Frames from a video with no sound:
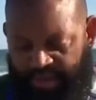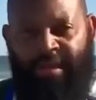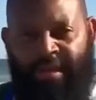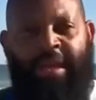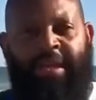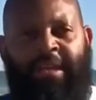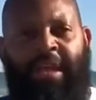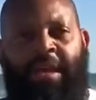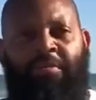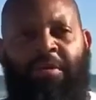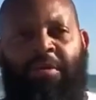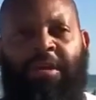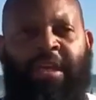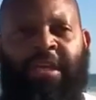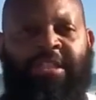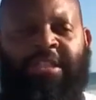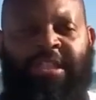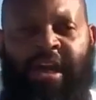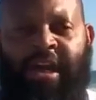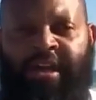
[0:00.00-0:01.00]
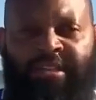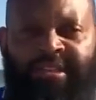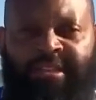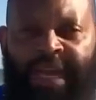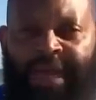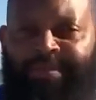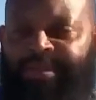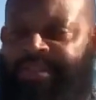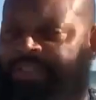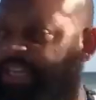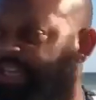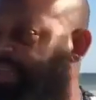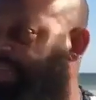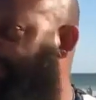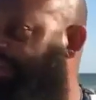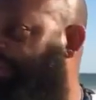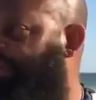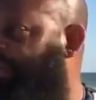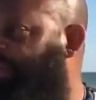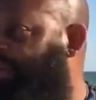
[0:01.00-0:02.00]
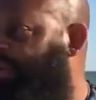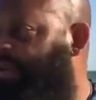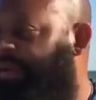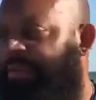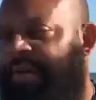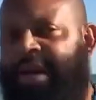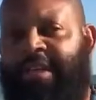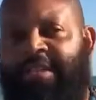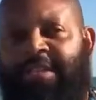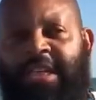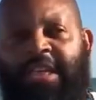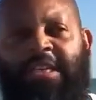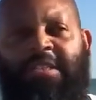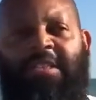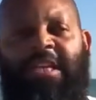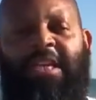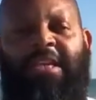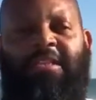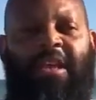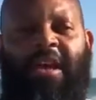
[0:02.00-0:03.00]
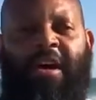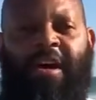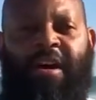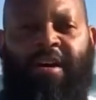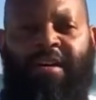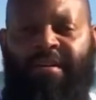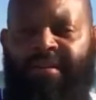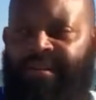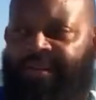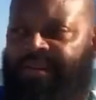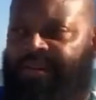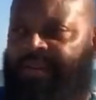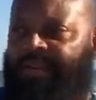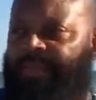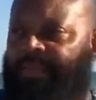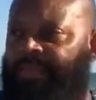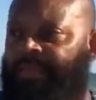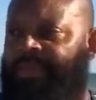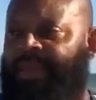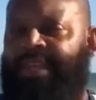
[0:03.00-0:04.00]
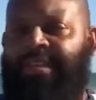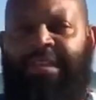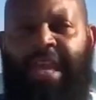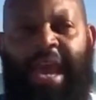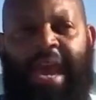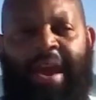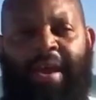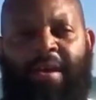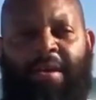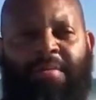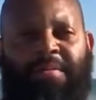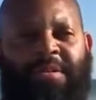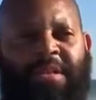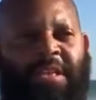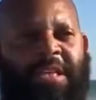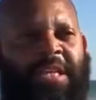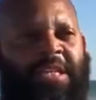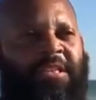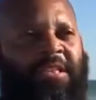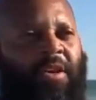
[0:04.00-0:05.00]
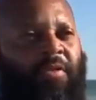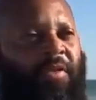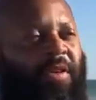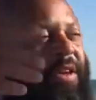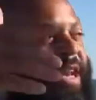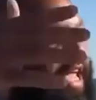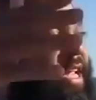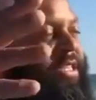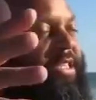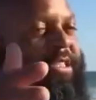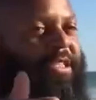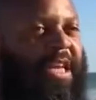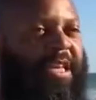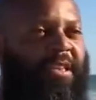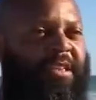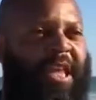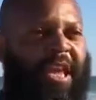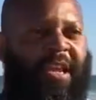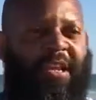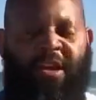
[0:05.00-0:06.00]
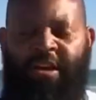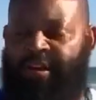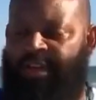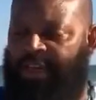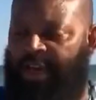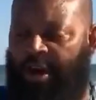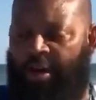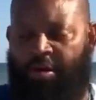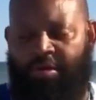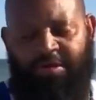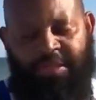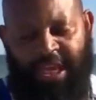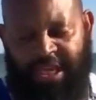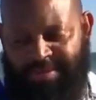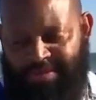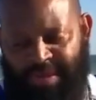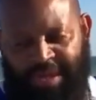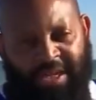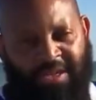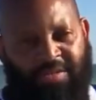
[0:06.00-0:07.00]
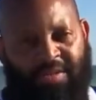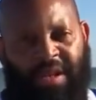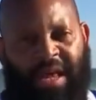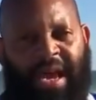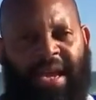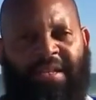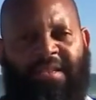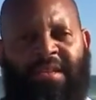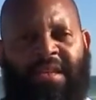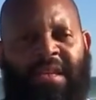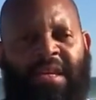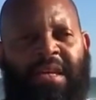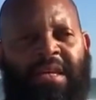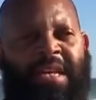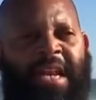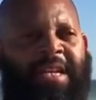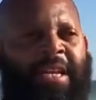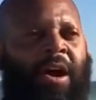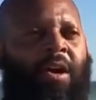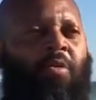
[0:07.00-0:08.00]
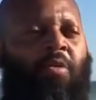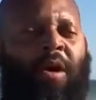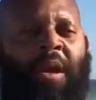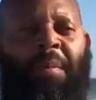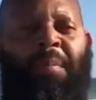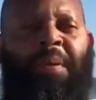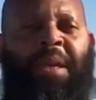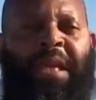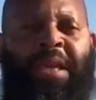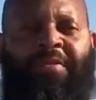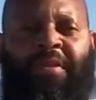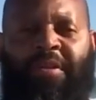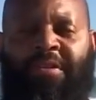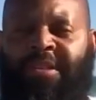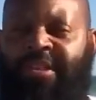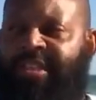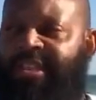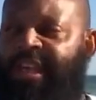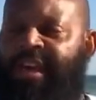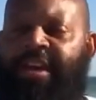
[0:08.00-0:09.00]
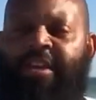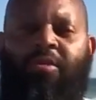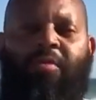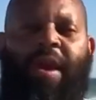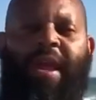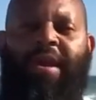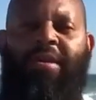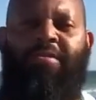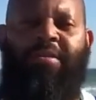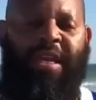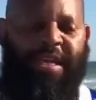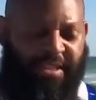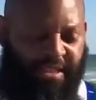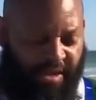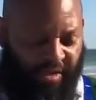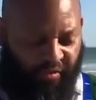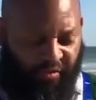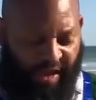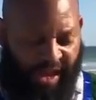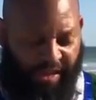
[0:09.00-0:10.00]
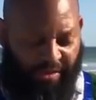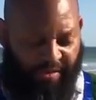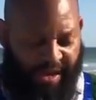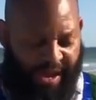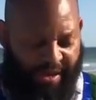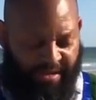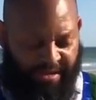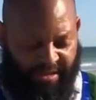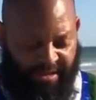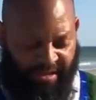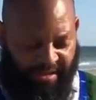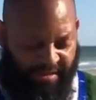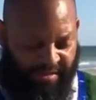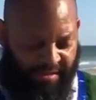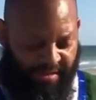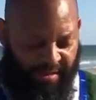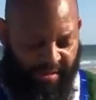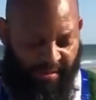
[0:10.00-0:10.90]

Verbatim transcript: And then we'll get John chapter 10. Because these these are uh, these Arabs and these different nations that think are the Old Testament Israelites that don't want to believe on the Son, you ain't gonna get to the Father without the Son.